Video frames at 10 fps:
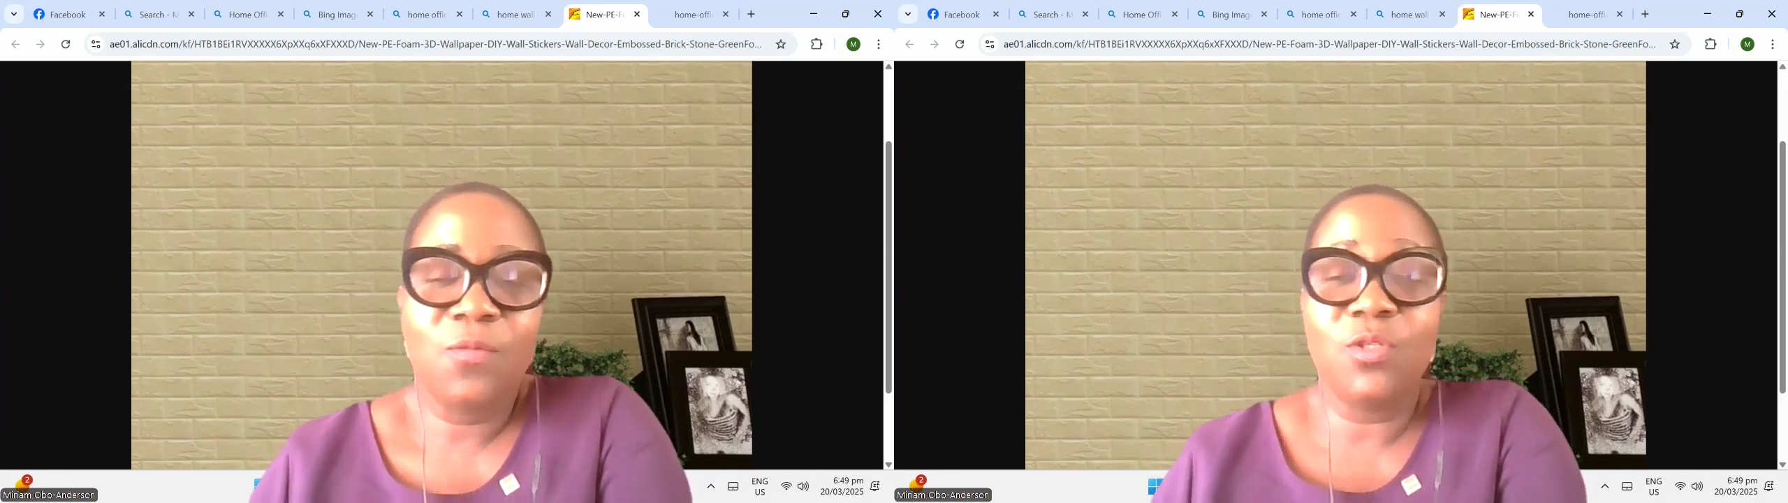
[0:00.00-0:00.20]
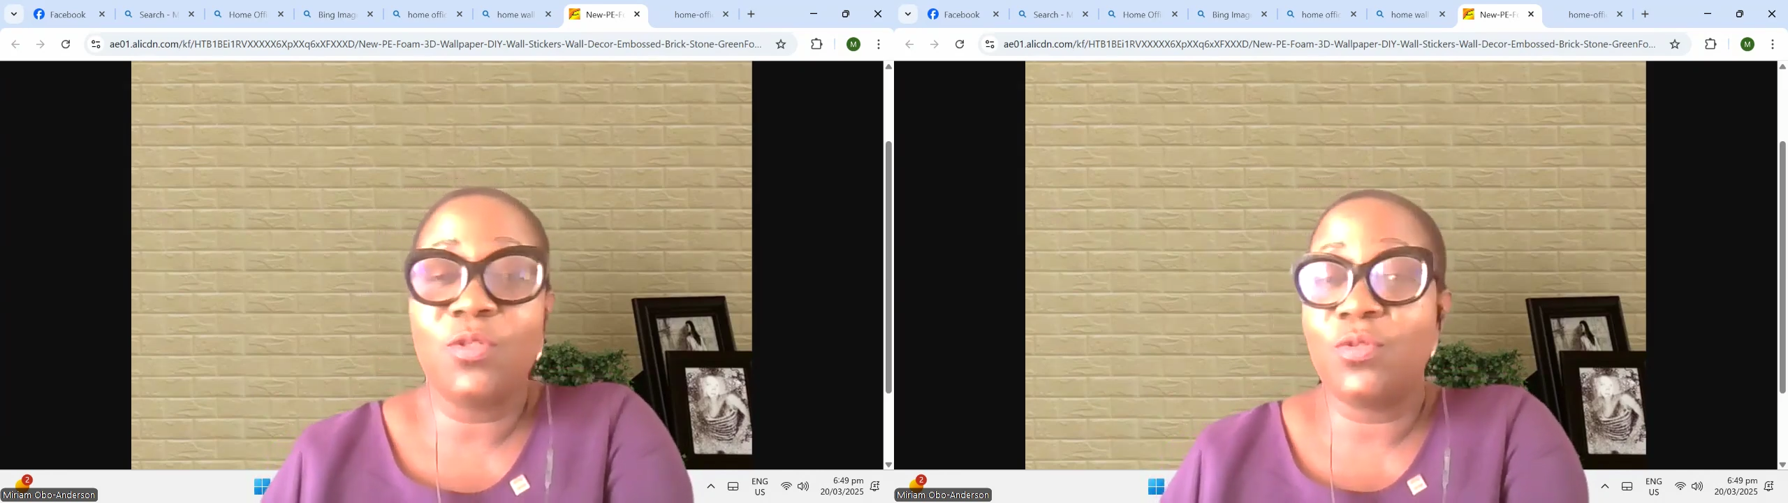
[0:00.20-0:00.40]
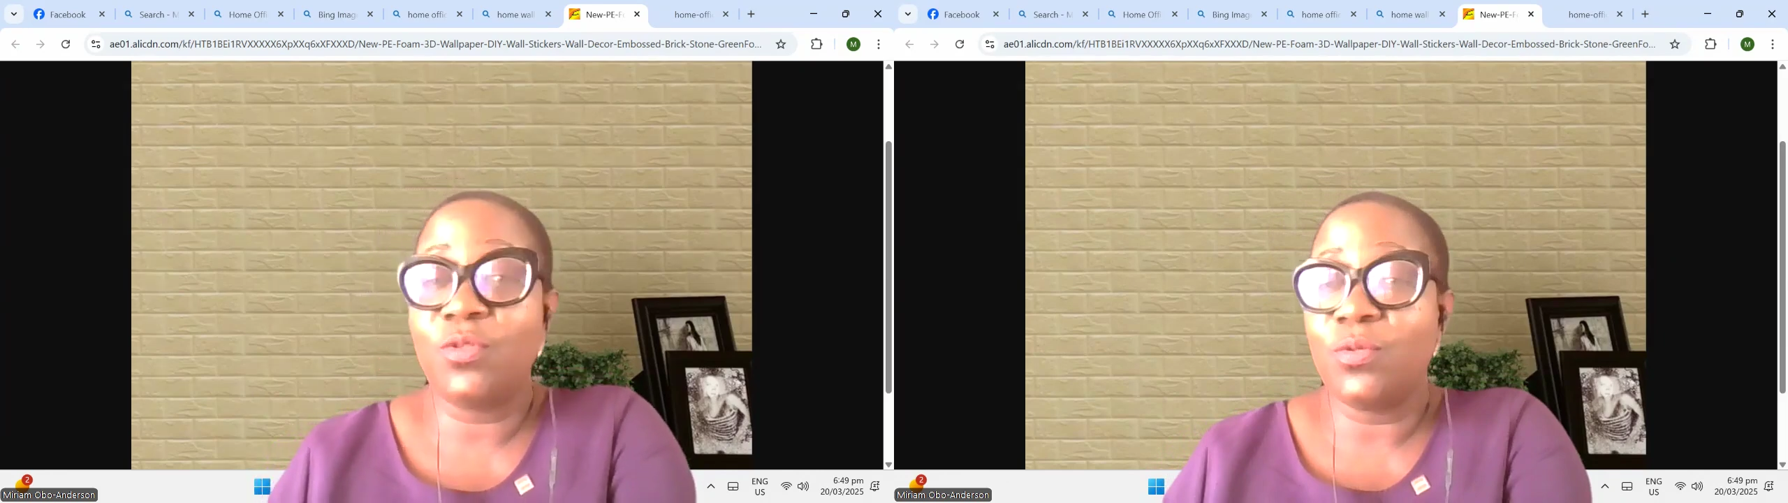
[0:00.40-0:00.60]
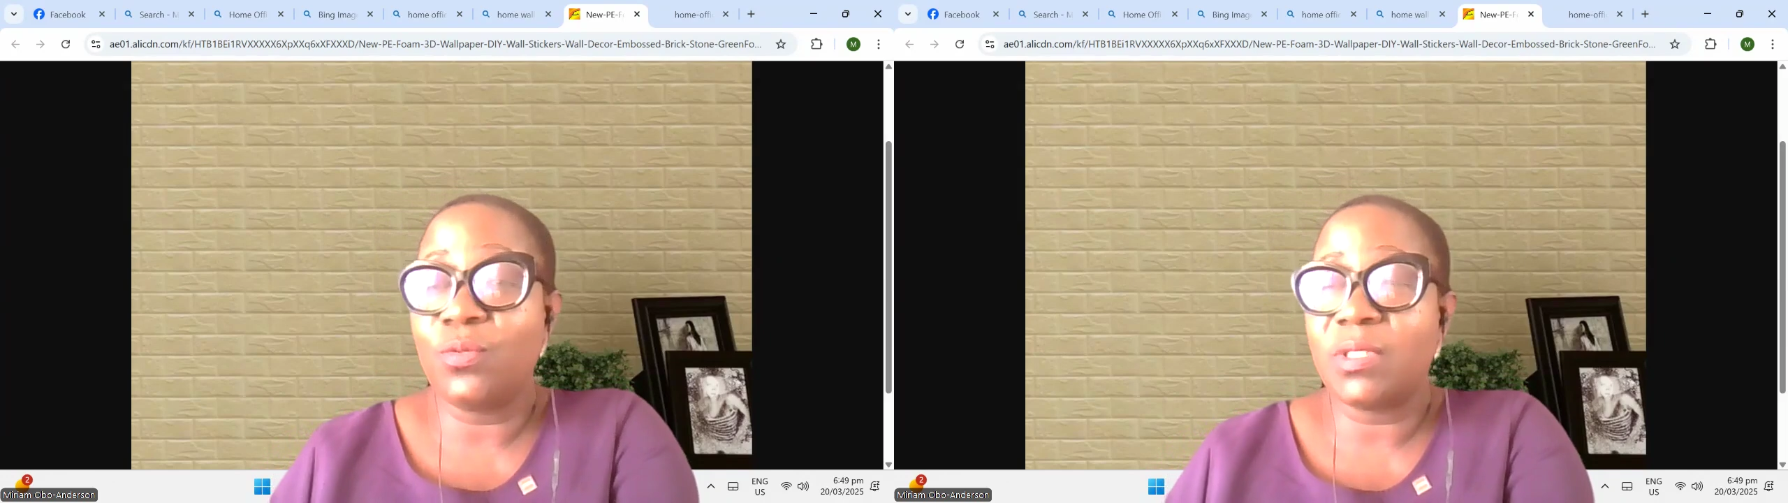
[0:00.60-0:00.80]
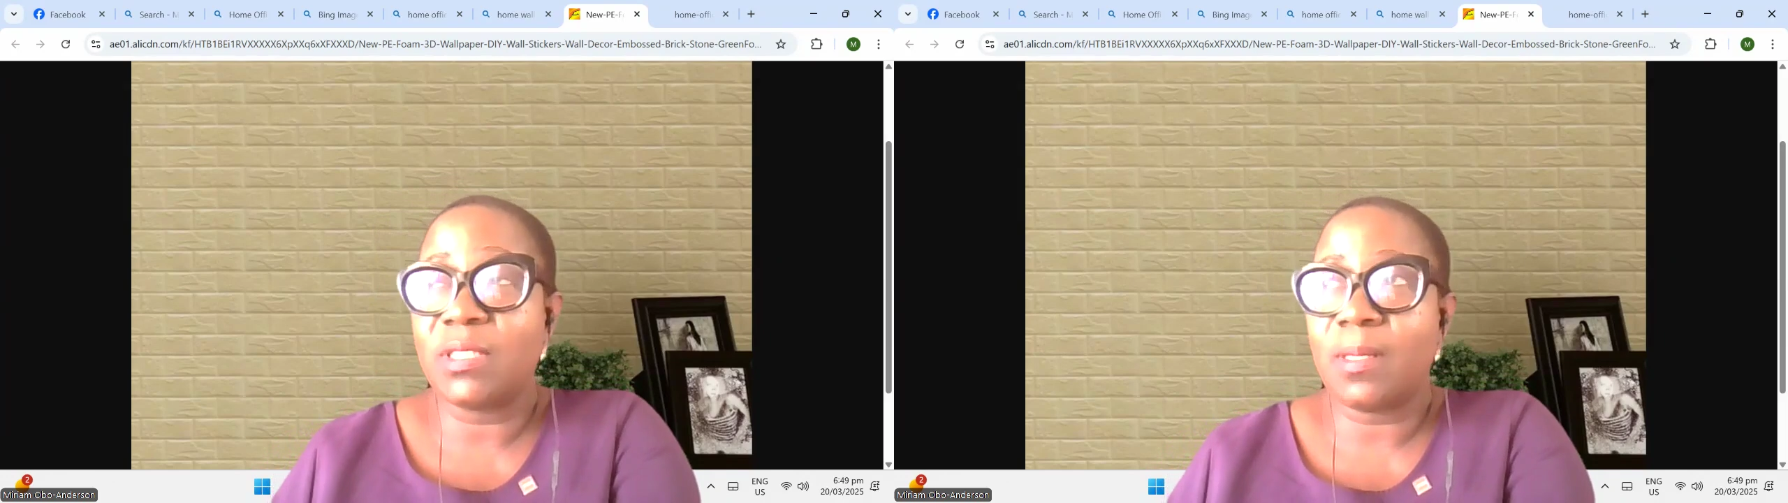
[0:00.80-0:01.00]
We used to
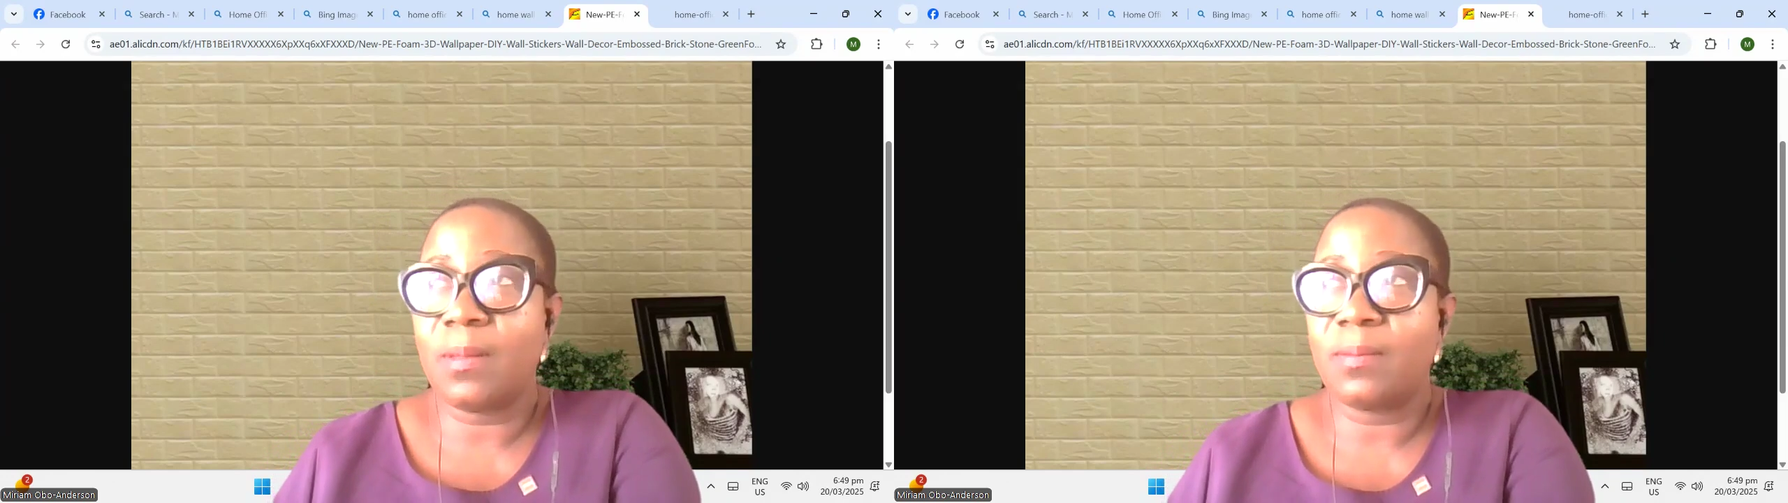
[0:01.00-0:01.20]
use